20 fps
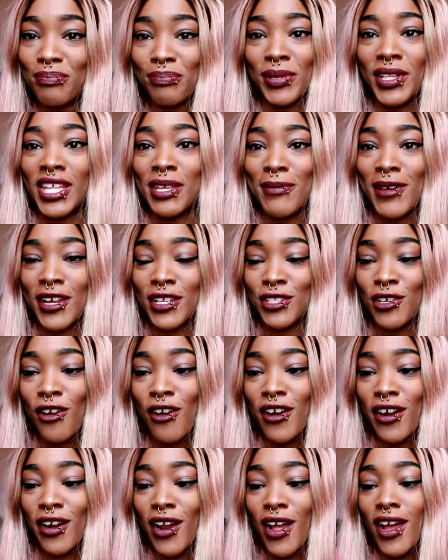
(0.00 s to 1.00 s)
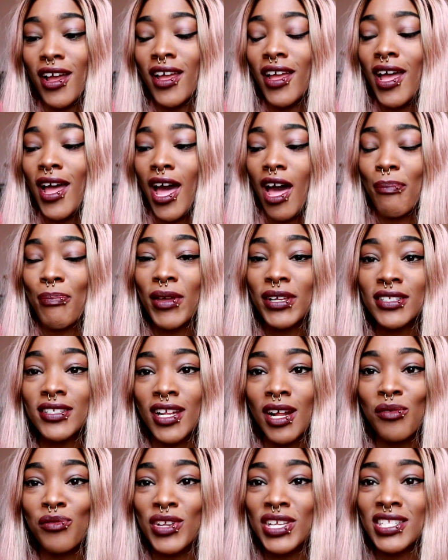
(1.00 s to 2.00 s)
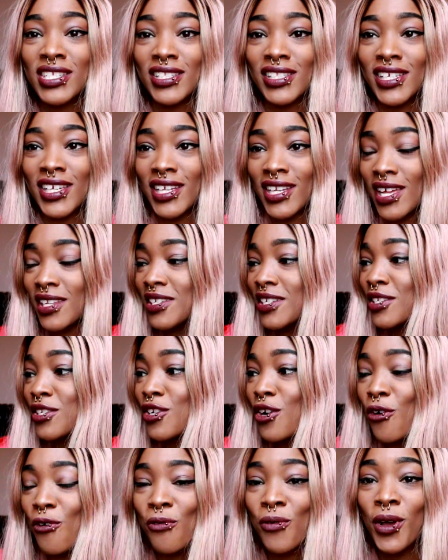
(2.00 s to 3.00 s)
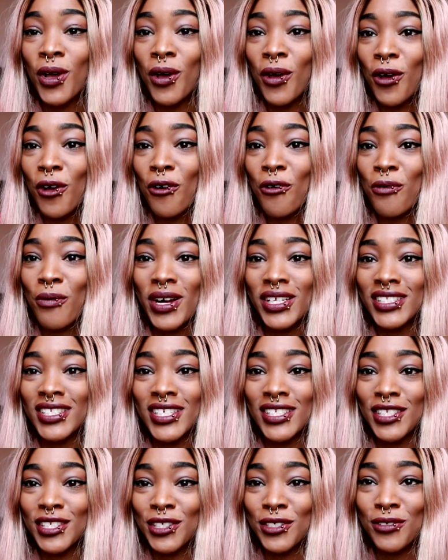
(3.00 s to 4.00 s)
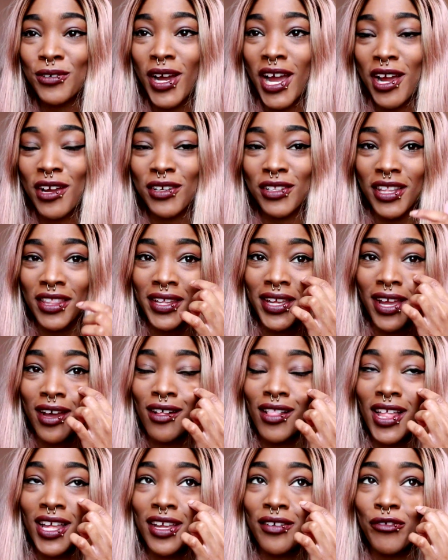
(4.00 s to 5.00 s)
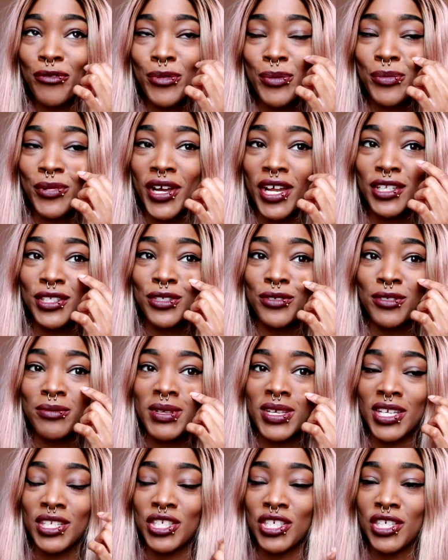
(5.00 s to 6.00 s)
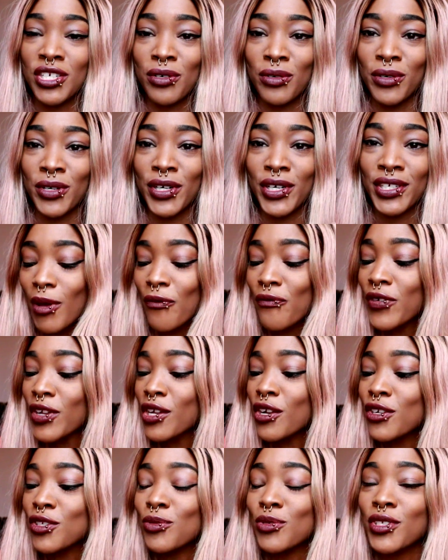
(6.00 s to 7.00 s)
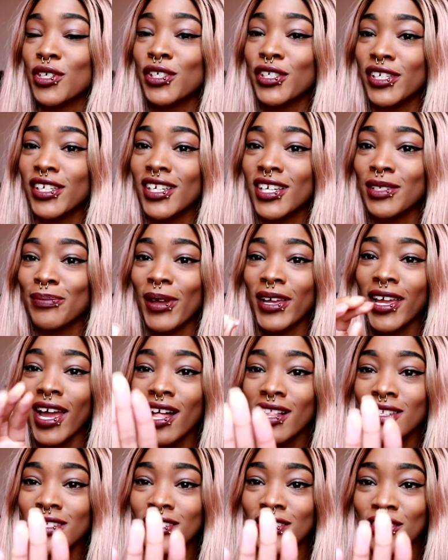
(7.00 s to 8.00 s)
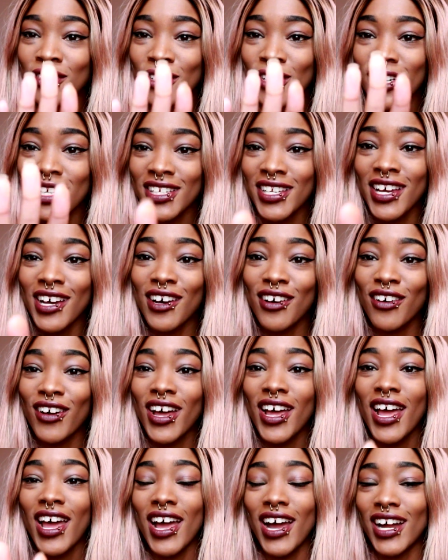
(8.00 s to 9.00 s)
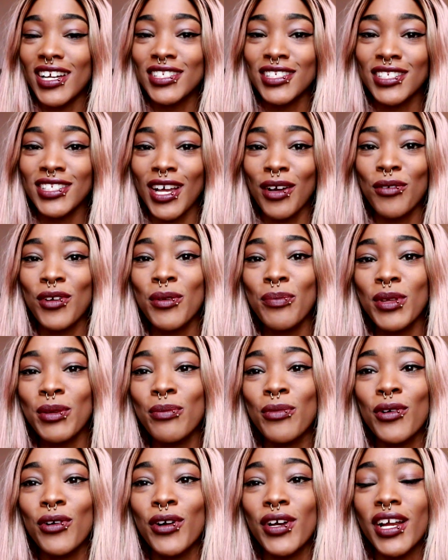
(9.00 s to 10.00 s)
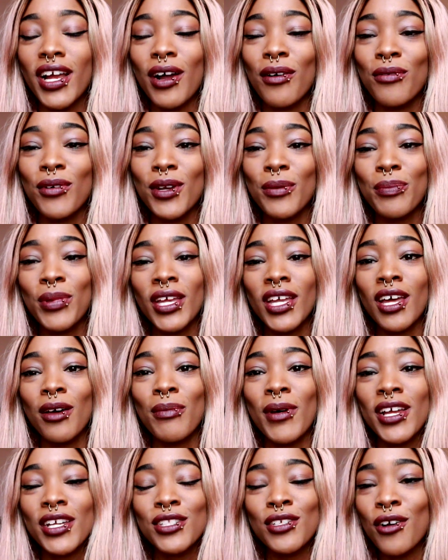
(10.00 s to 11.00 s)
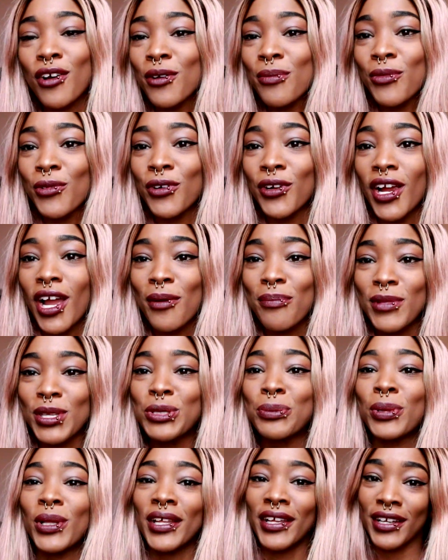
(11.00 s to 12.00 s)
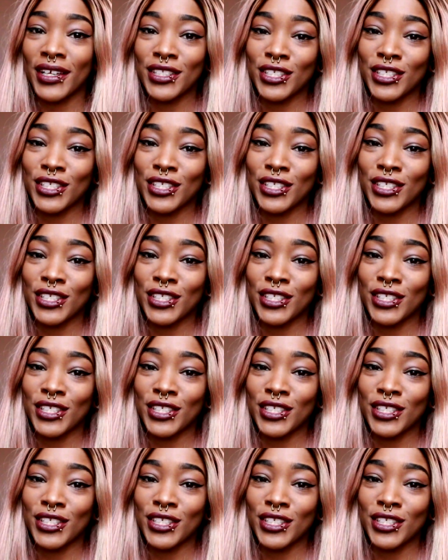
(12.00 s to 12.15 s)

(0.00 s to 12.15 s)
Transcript: playing my guitar. I, I picked it up recently and I didn't know what to do. I, think all I can remember how to do is make a G chord. My fingers was hurting because my calluses are gone now. I just, I want to be more, I want to pick up my guitar more. I miss playing